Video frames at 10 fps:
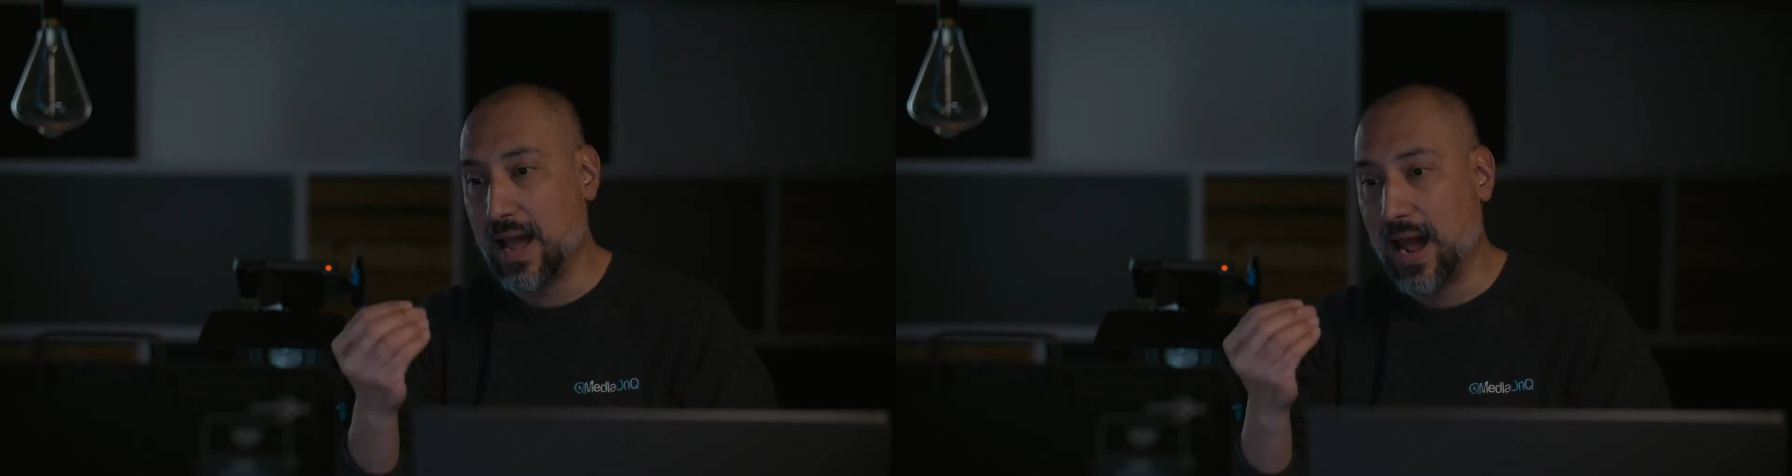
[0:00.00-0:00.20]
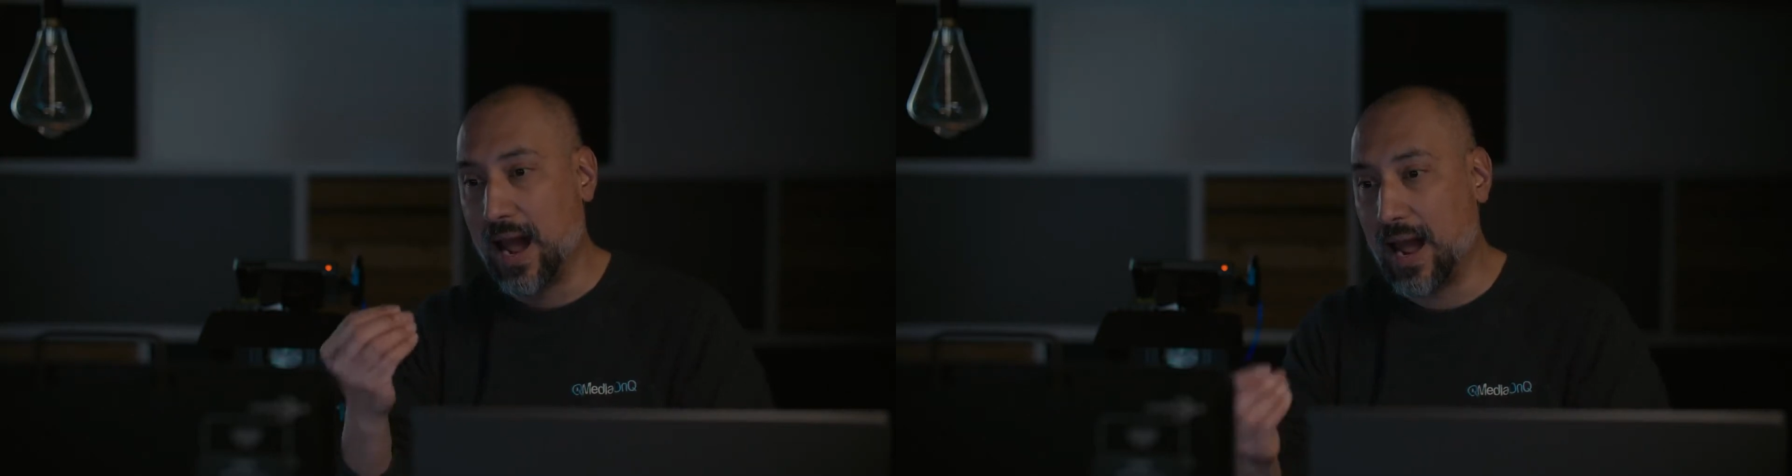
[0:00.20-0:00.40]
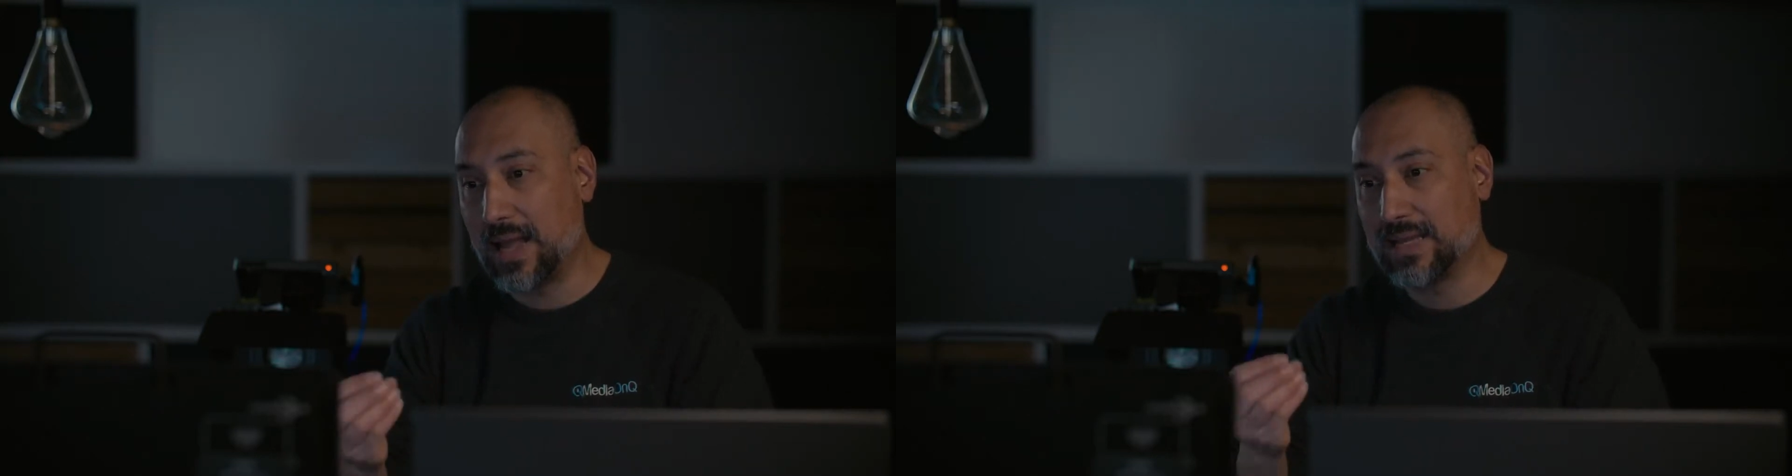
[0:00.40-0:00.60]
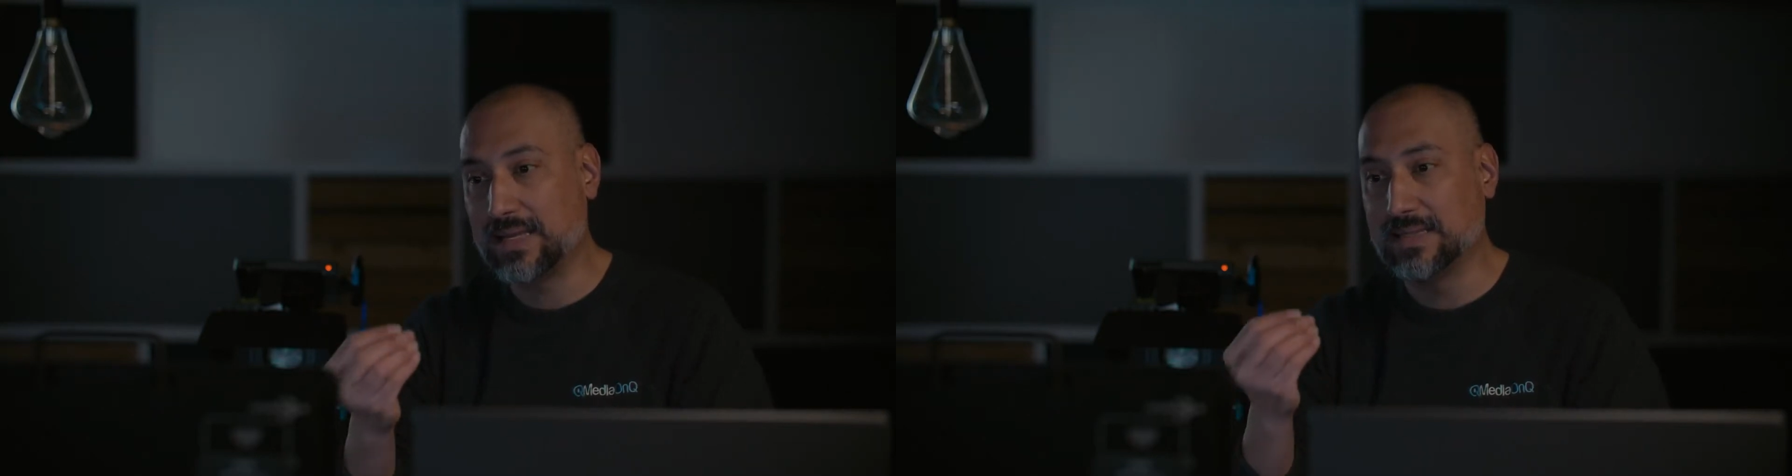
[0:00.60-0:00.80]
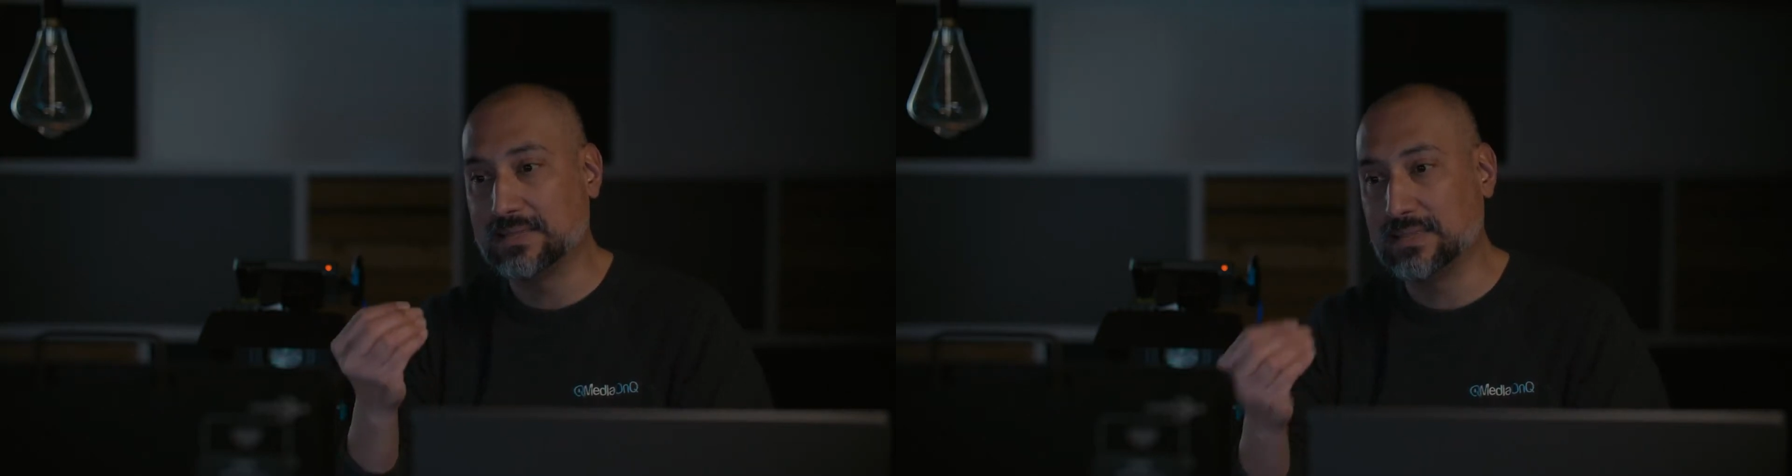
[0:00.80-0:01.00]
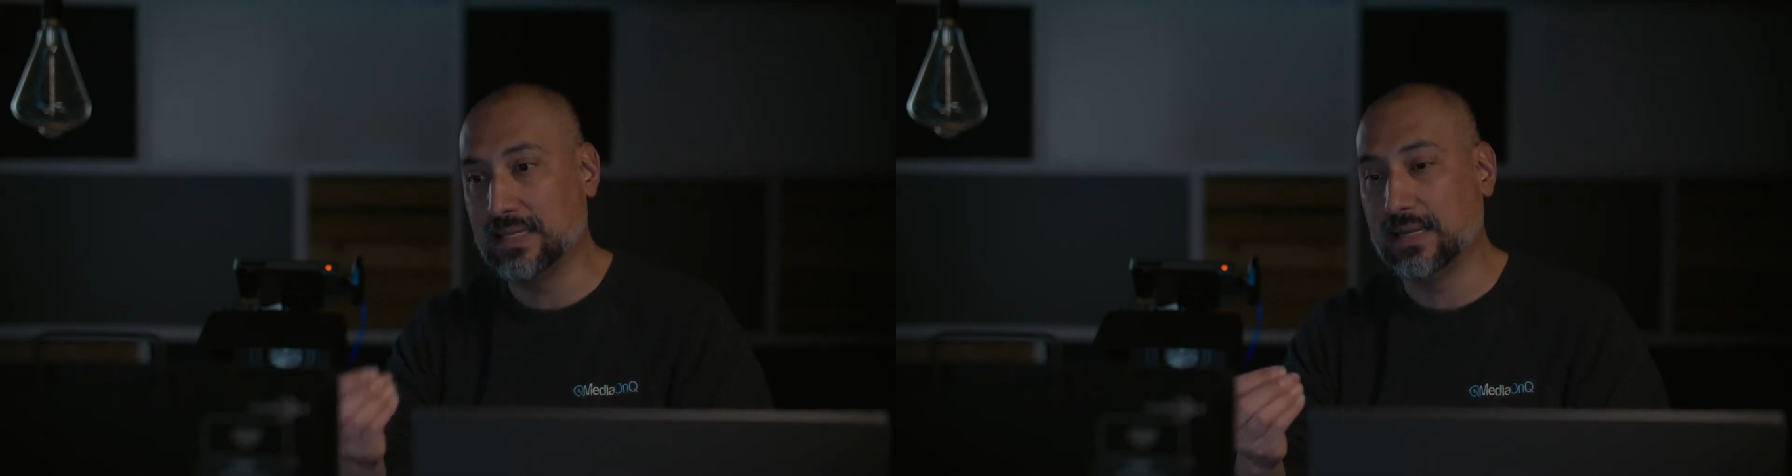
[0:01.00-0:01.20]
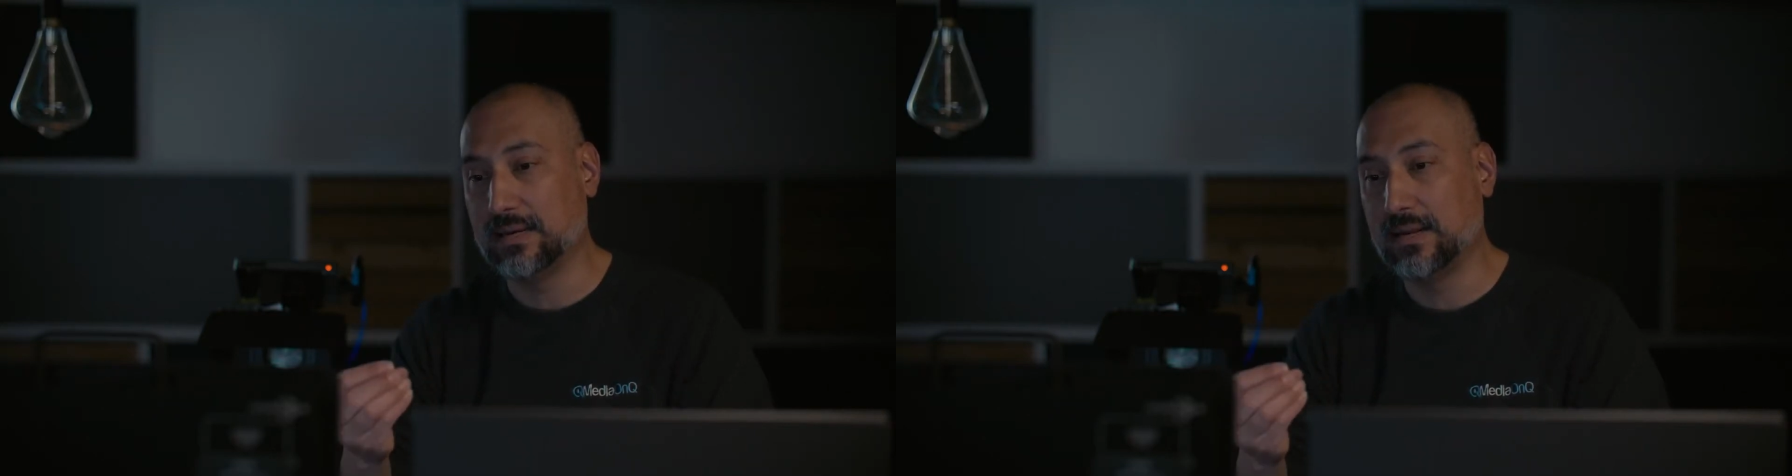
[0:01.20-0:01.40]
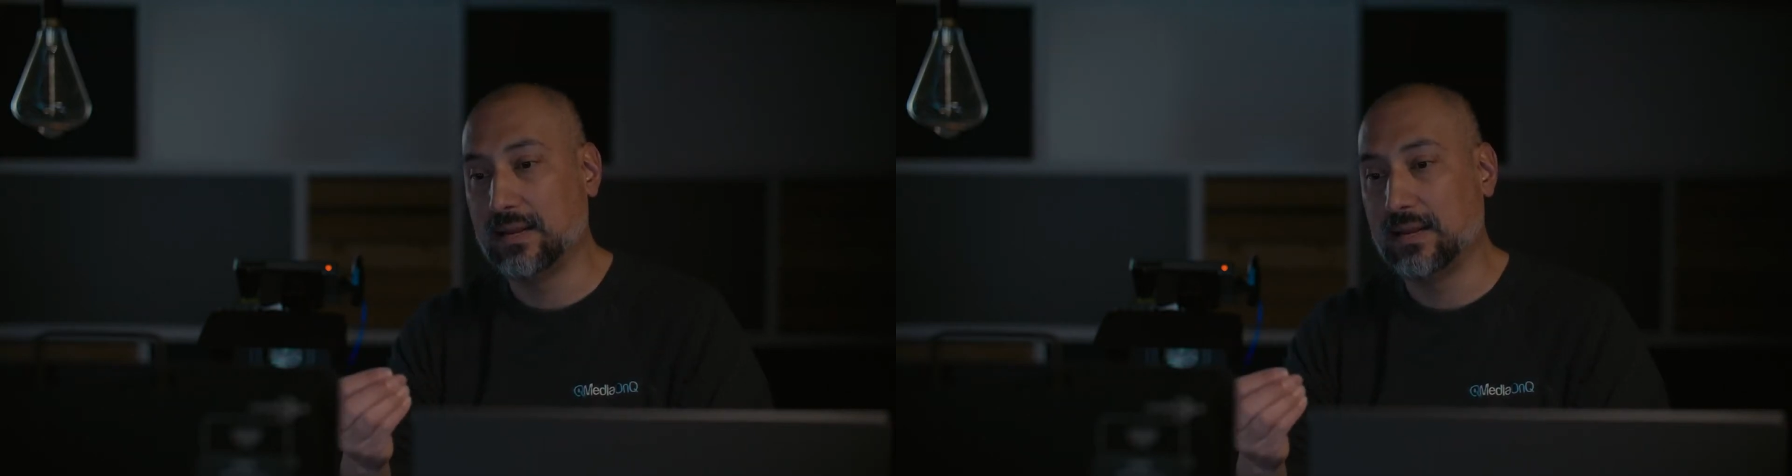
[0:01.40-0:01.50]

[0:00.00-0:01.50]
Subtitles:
I can see it.